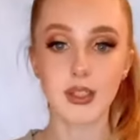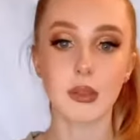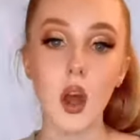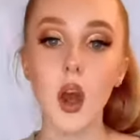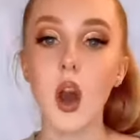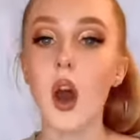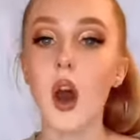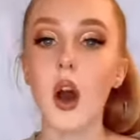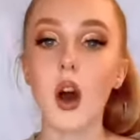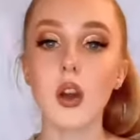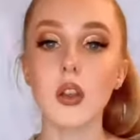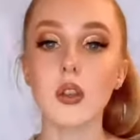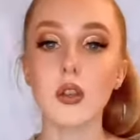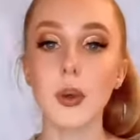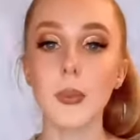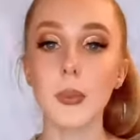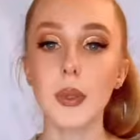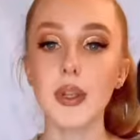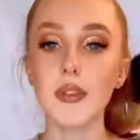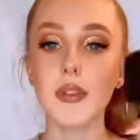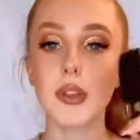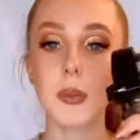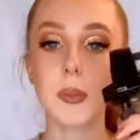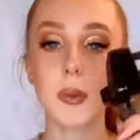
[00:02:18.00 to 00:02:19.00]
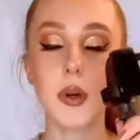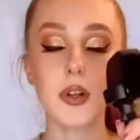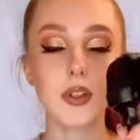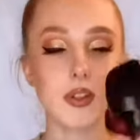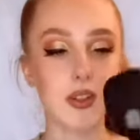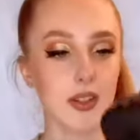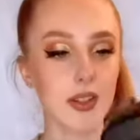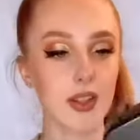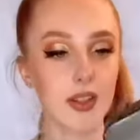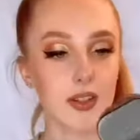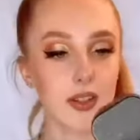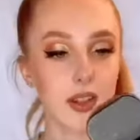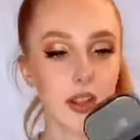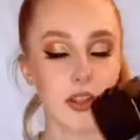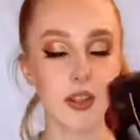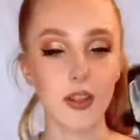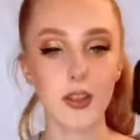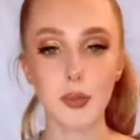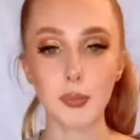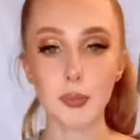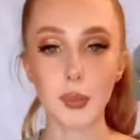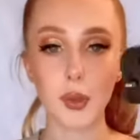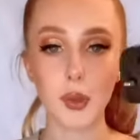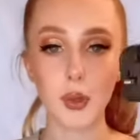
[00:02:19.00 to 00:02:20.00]
Also, I believe on the box it did say that this
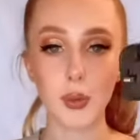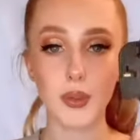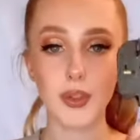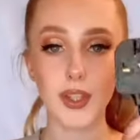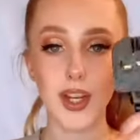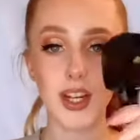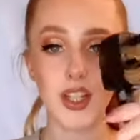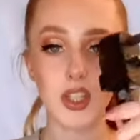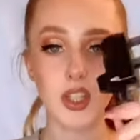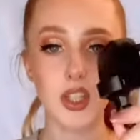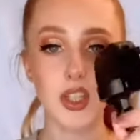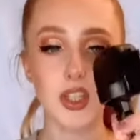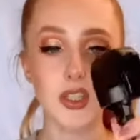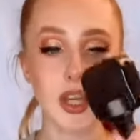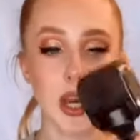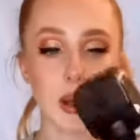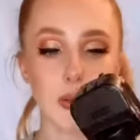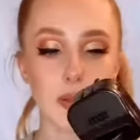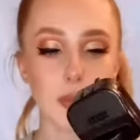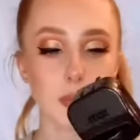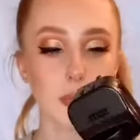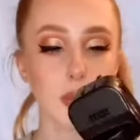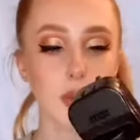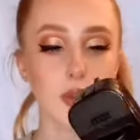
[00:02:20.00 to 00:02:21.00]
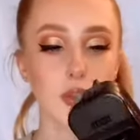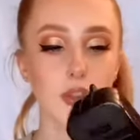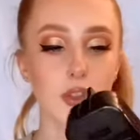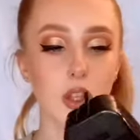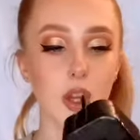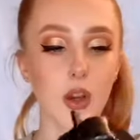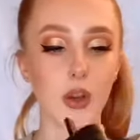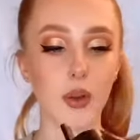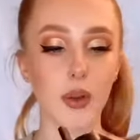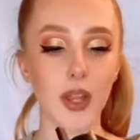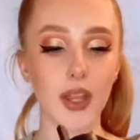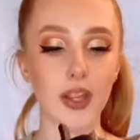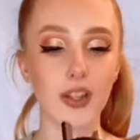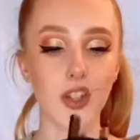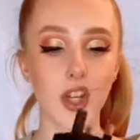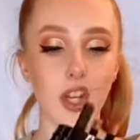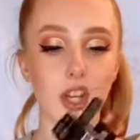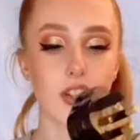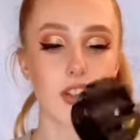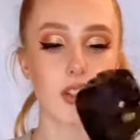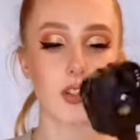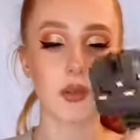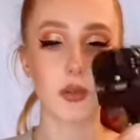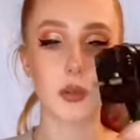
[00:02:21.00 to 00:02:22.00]
plug was actually adaptable, so it
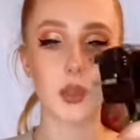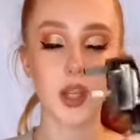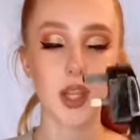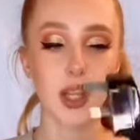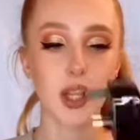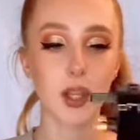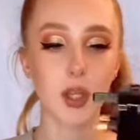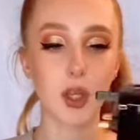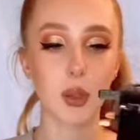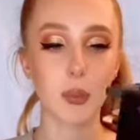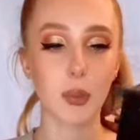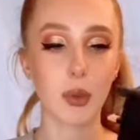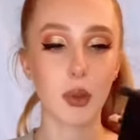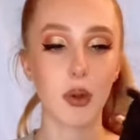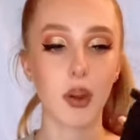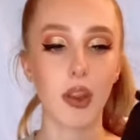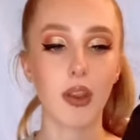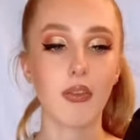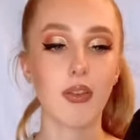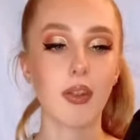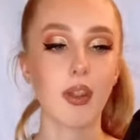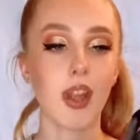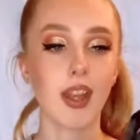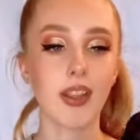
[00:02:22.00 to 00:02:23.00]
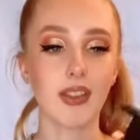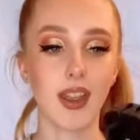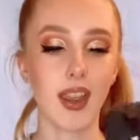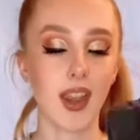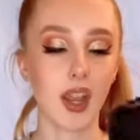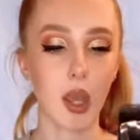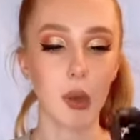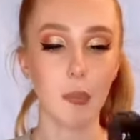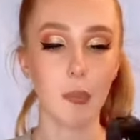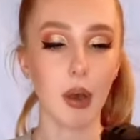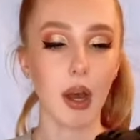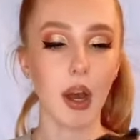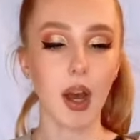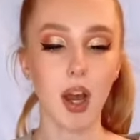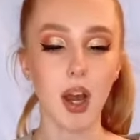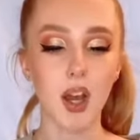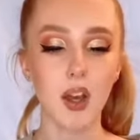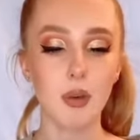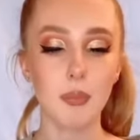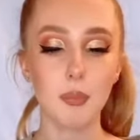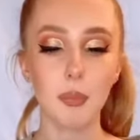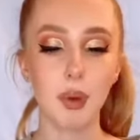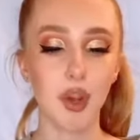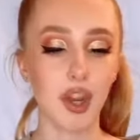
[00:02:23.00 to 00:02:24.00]
changes to an EU plug if you like take it apart
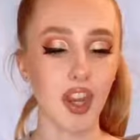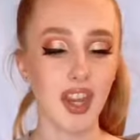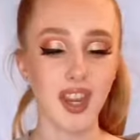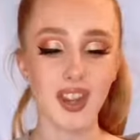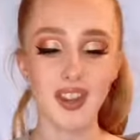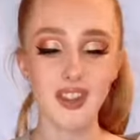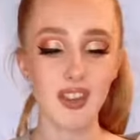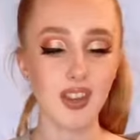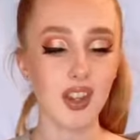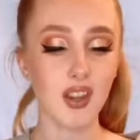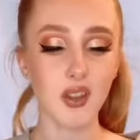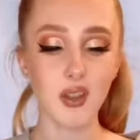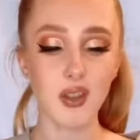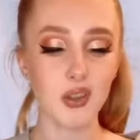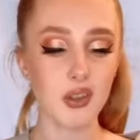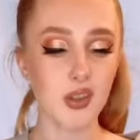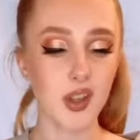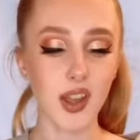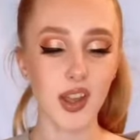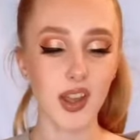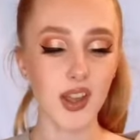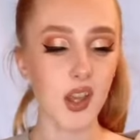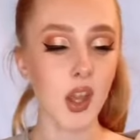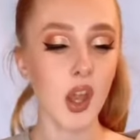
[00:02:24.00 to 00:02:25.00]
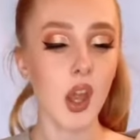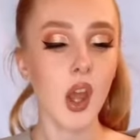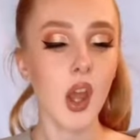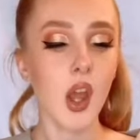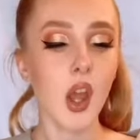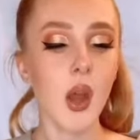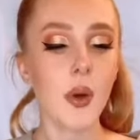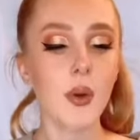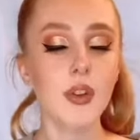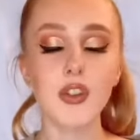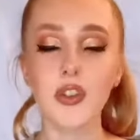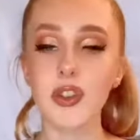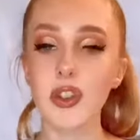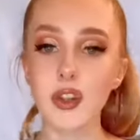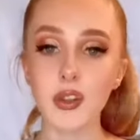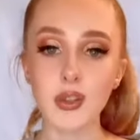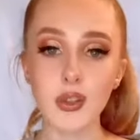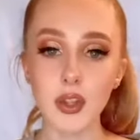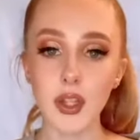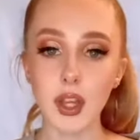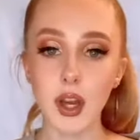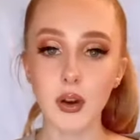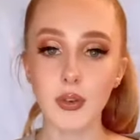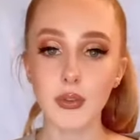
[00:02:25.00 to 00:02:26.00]
pretty easily, it looks like, which I think is really
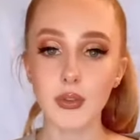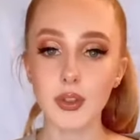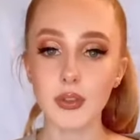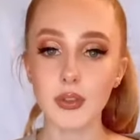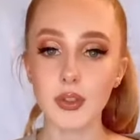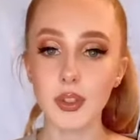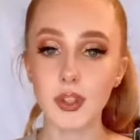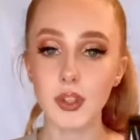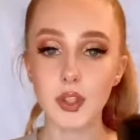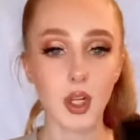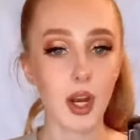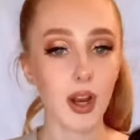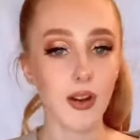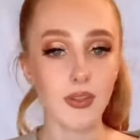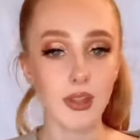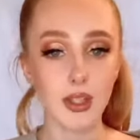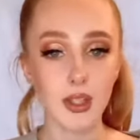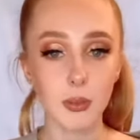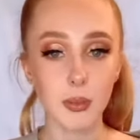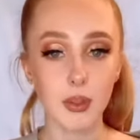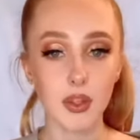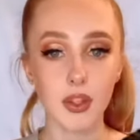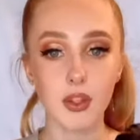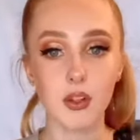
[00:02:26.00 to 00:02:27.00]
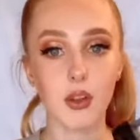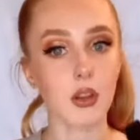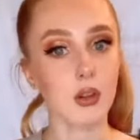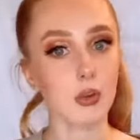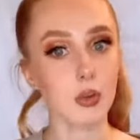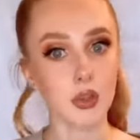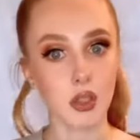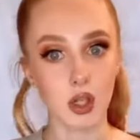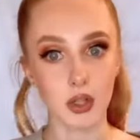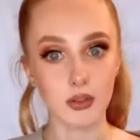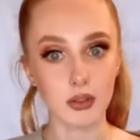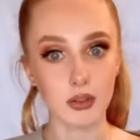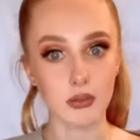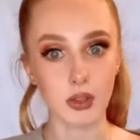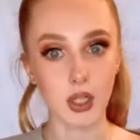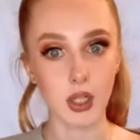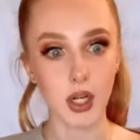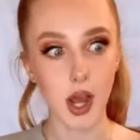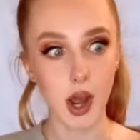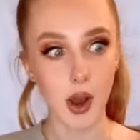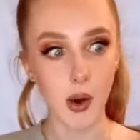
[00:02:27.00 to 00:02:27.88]
helpful if you're traveling with it. Not that we're traveling right now,